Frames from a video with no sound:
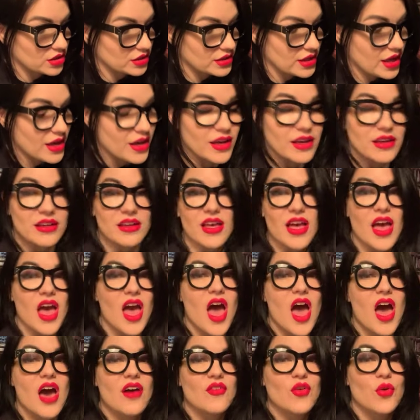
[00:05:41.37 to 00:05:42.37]
yeah,
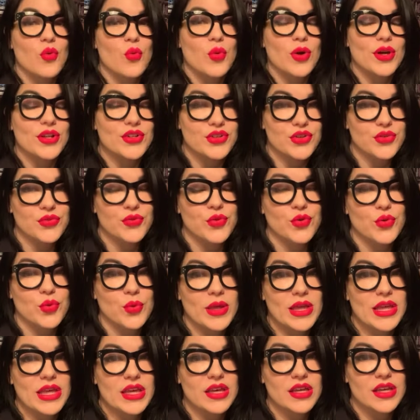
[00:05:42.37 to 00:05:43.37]
have a wonderful
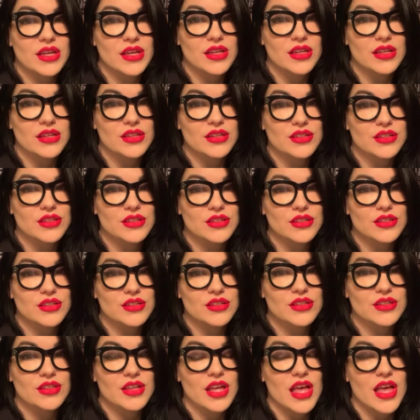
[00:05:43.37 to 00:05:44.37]
week,
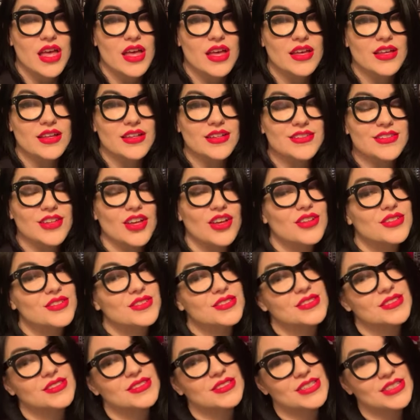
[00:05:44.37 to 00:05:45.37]
and I'll
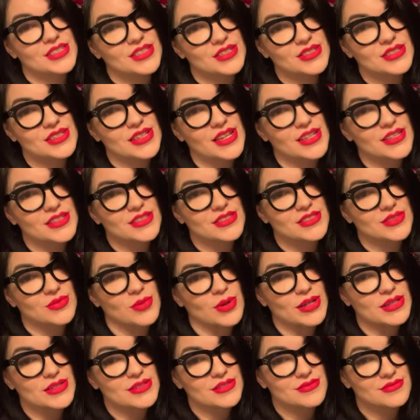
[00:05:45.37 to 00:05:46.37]
see you next
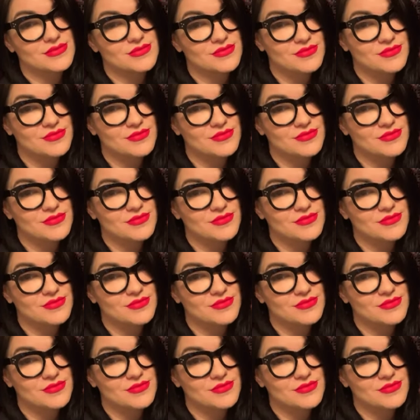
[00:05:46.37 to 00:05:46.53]
one.